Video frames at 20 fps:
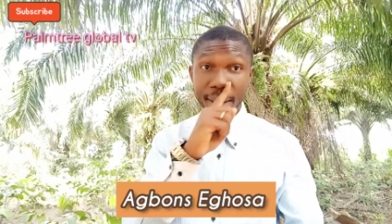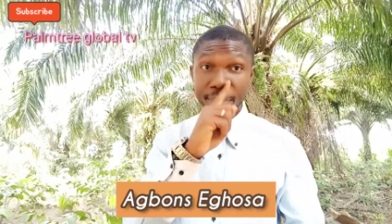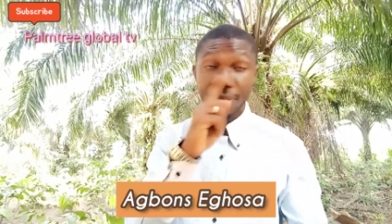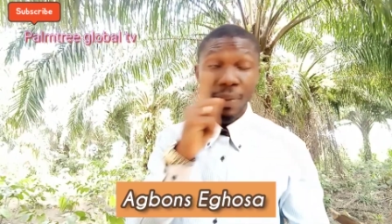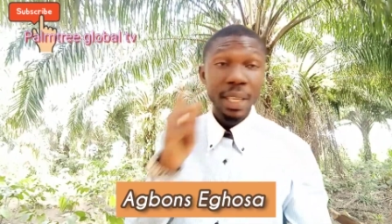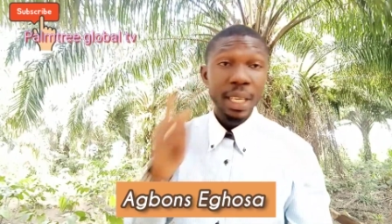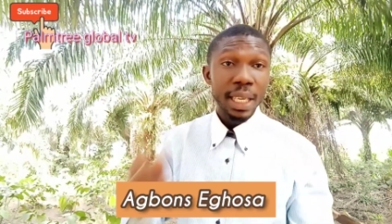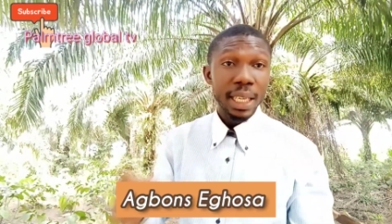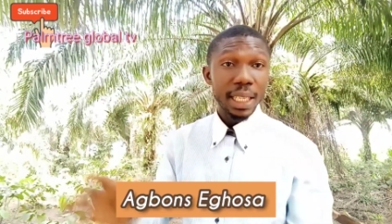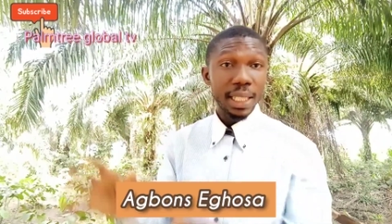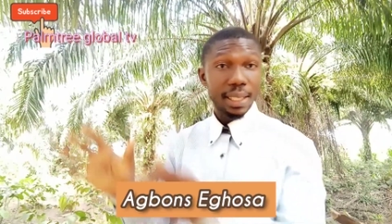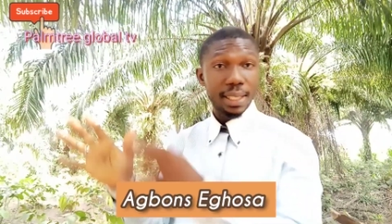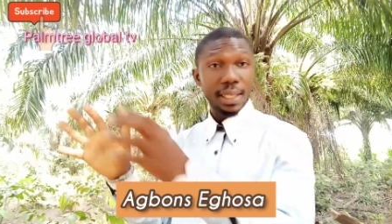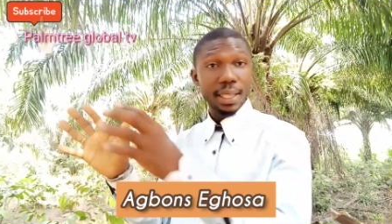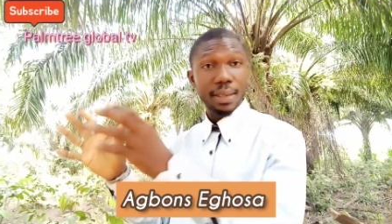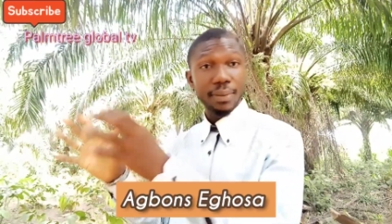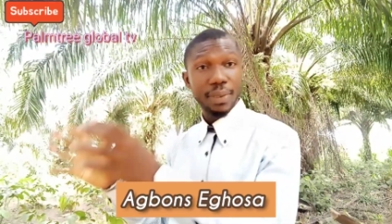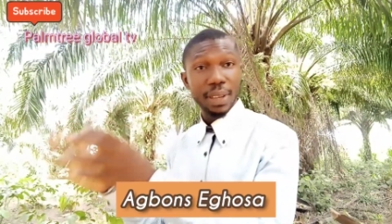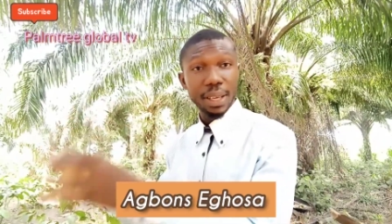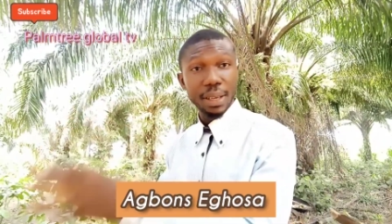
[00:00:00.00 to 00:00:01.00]
And I ask
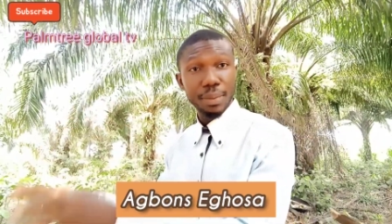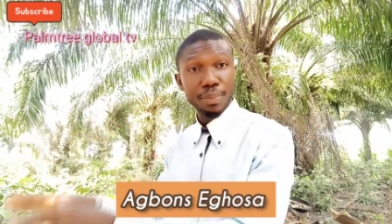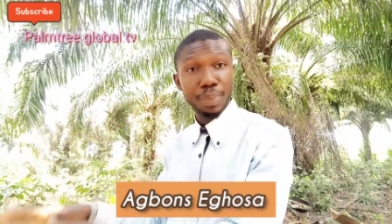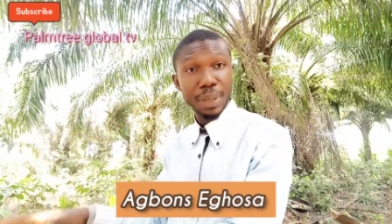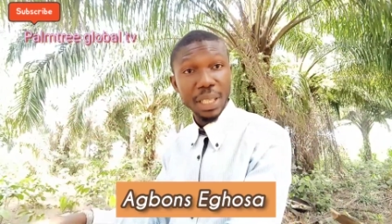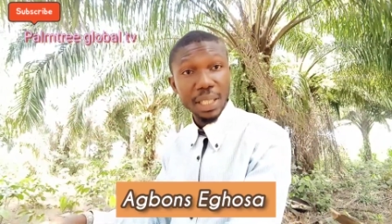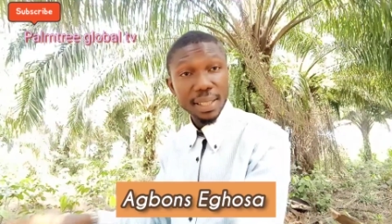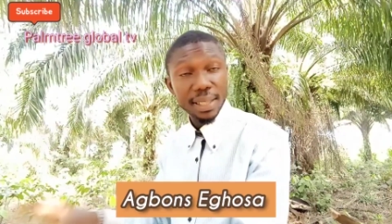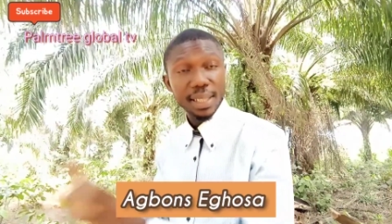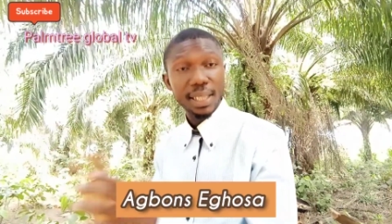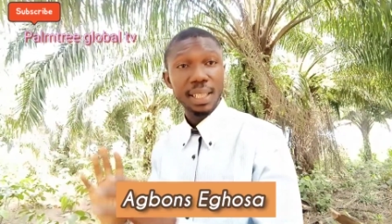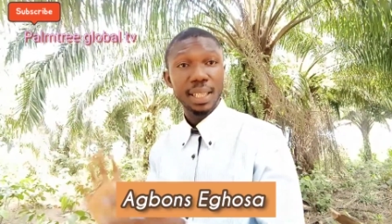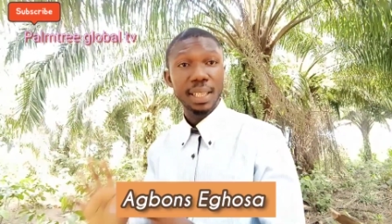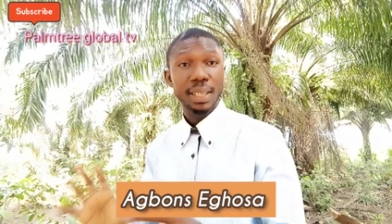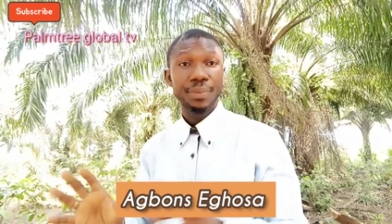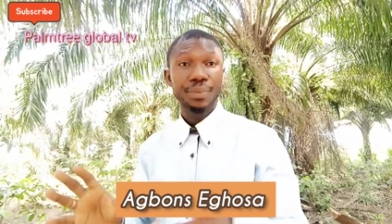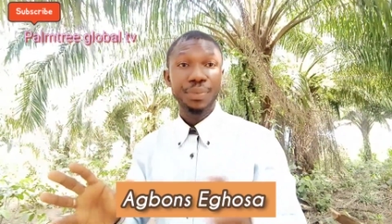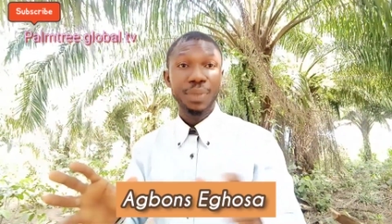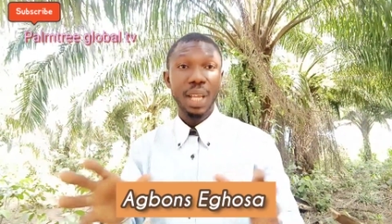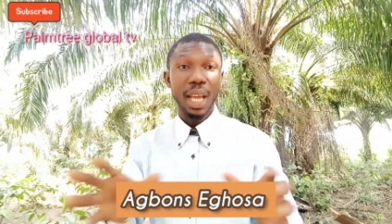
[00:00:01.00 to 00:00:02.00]
her, how do you get money to
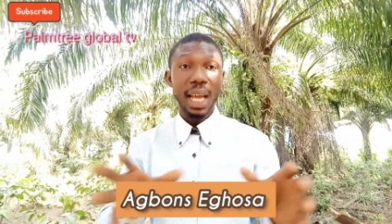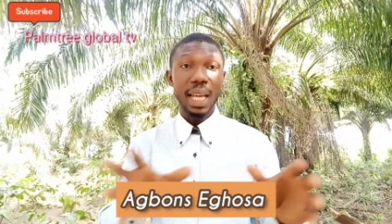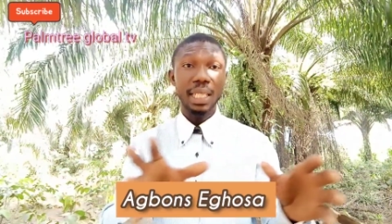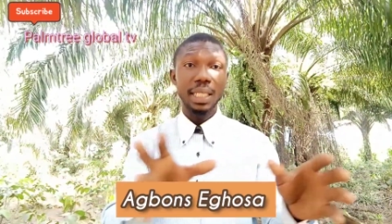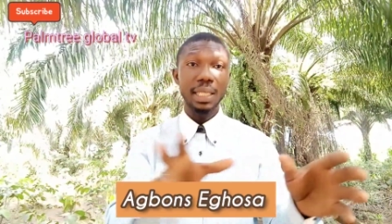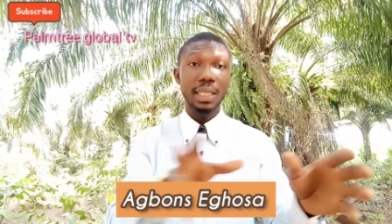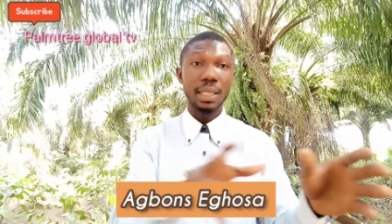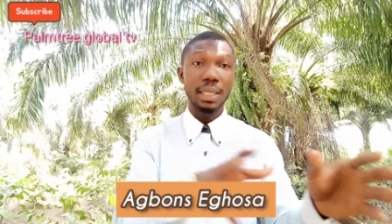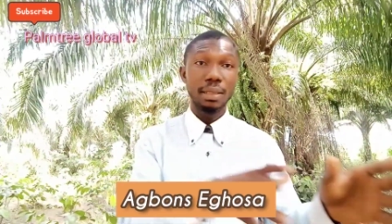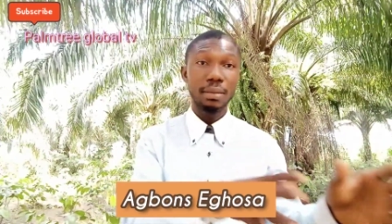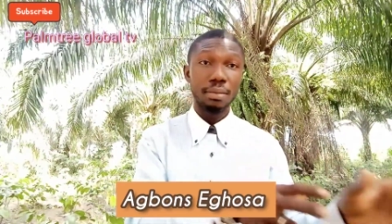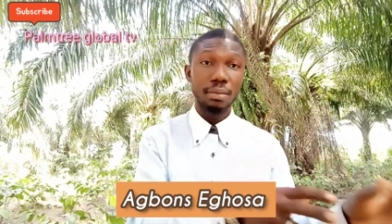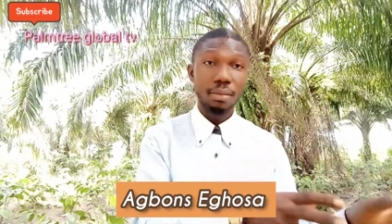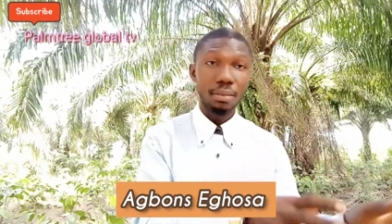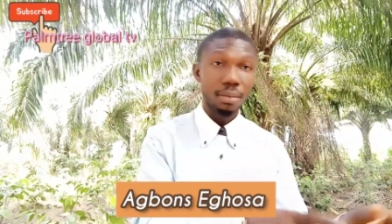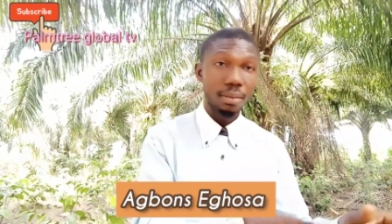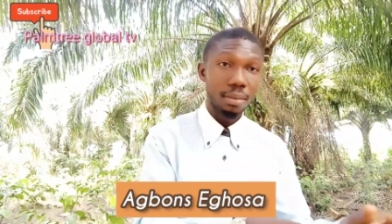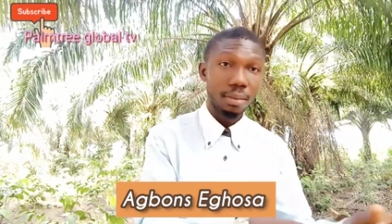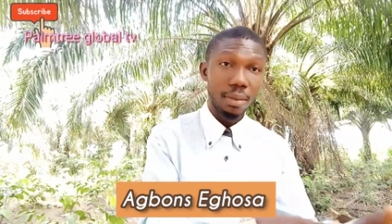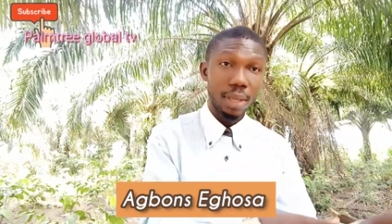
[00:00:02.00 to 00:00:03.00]
buy all those
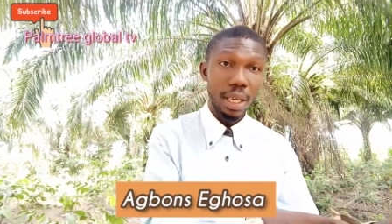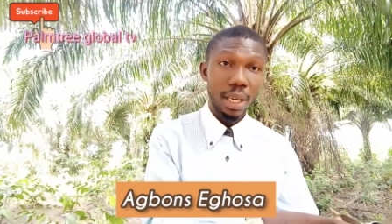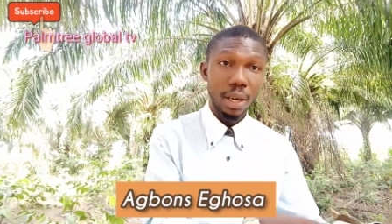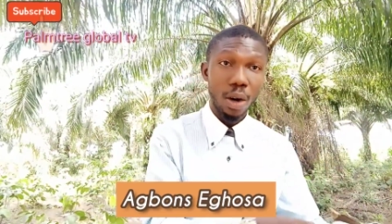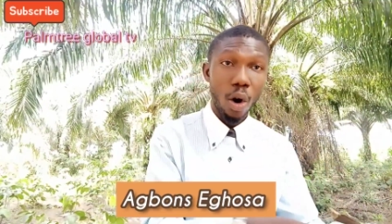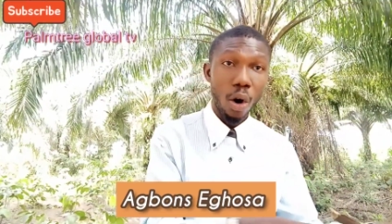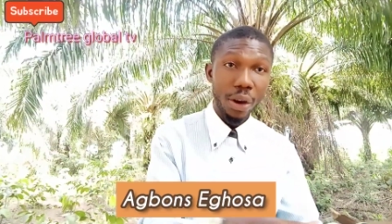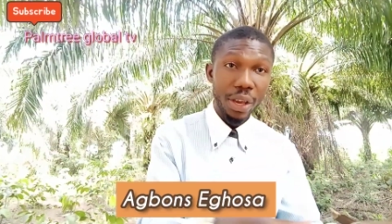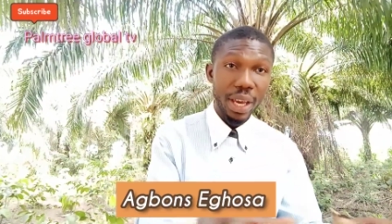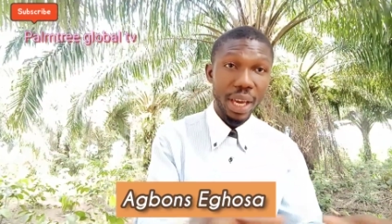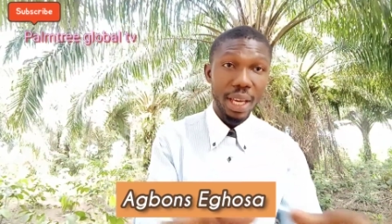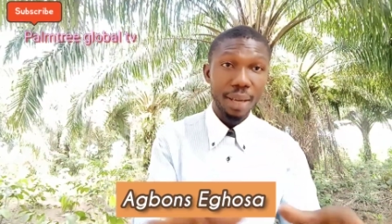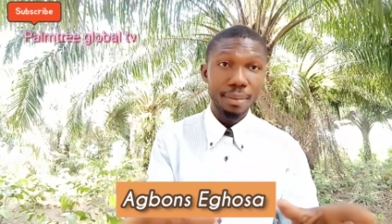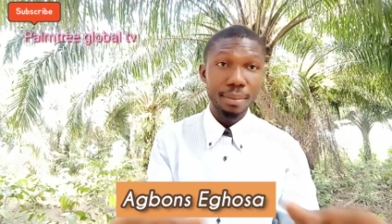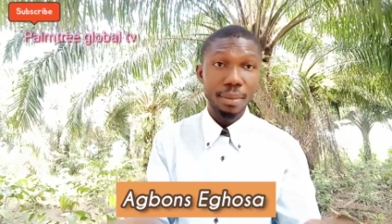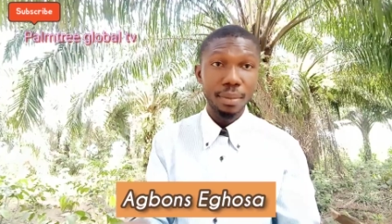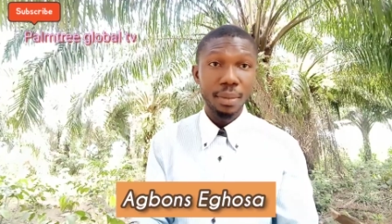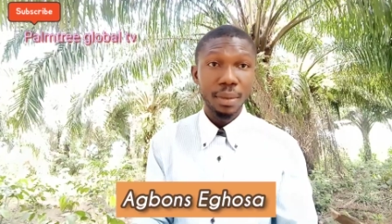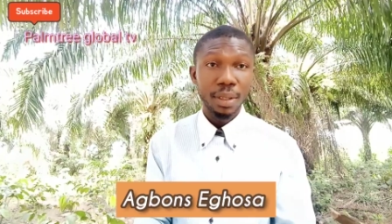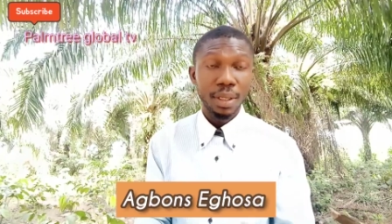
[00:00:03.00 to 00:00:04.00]
this plenty bread?
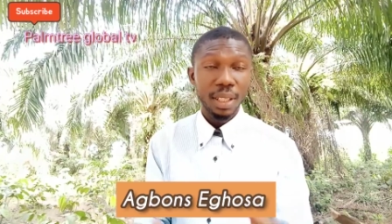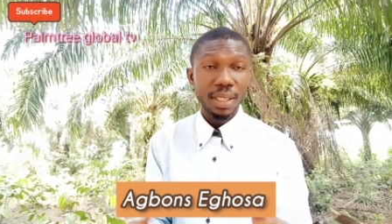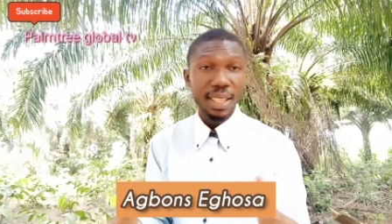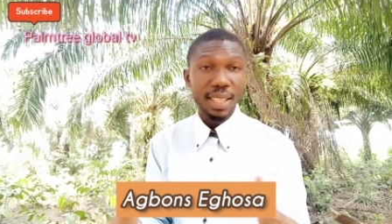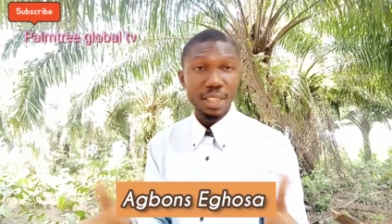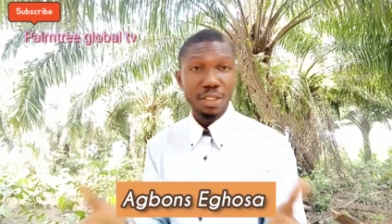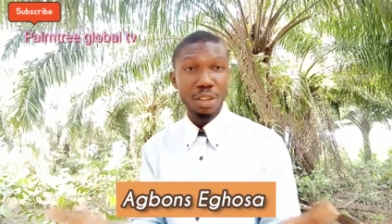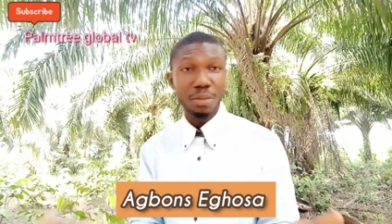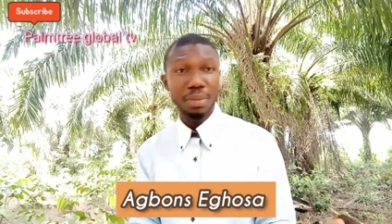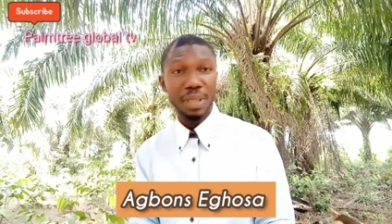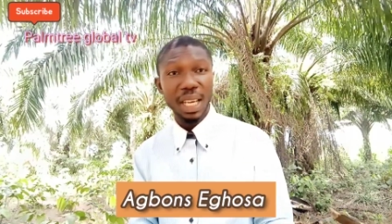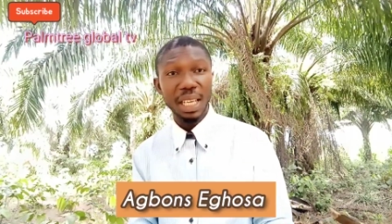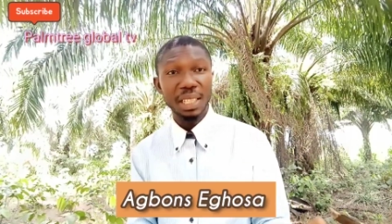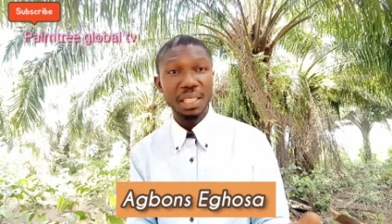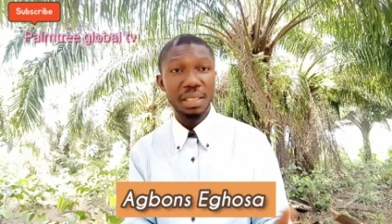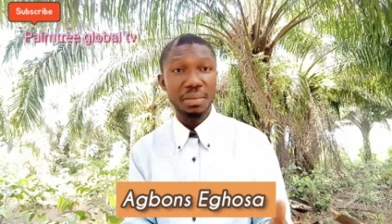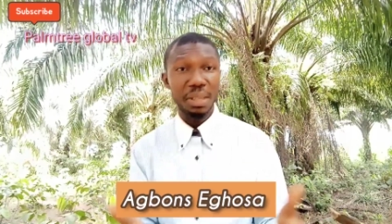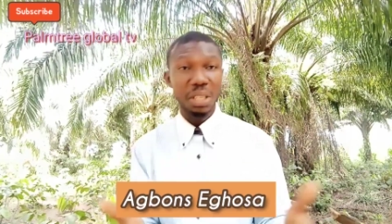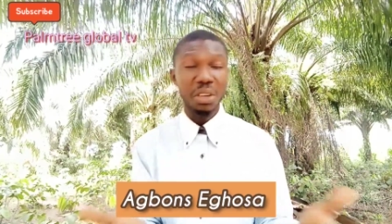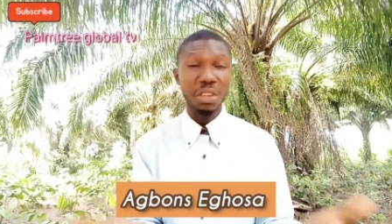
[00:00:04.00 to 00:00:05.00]
He said, no, they will
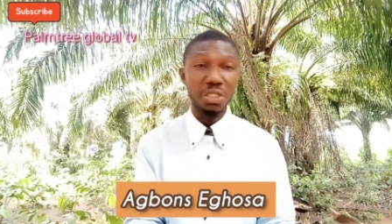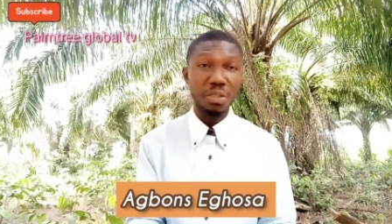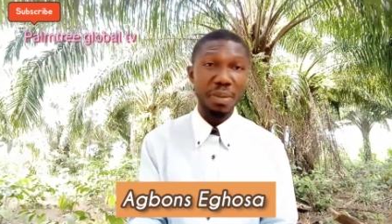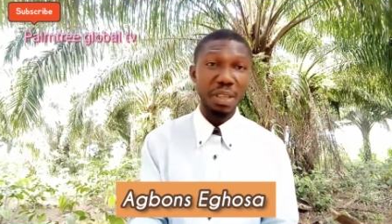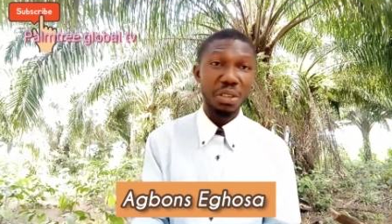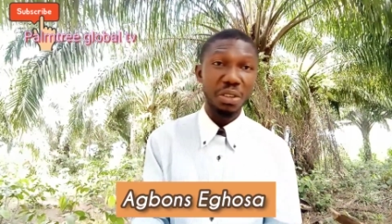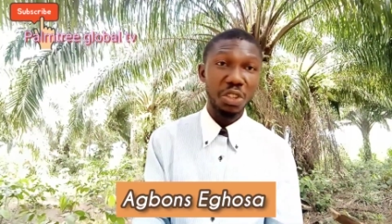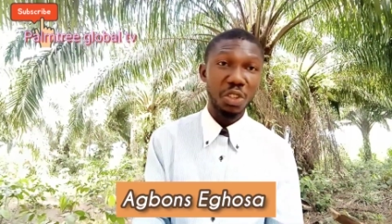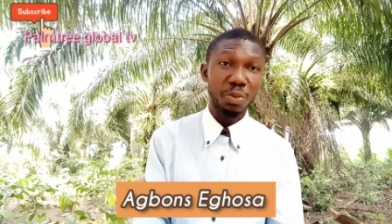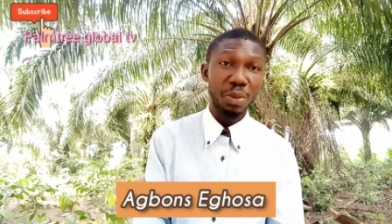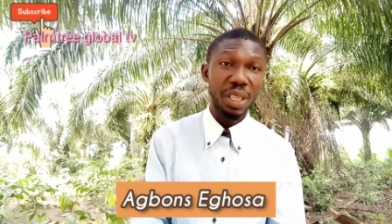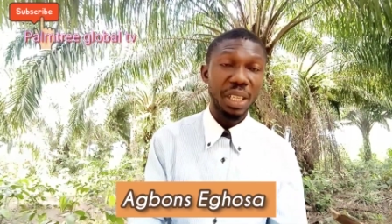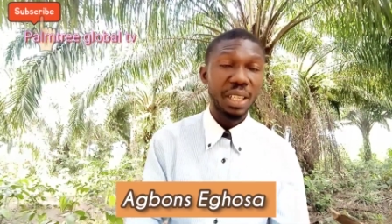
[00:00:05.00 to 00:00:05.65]
bring it for me.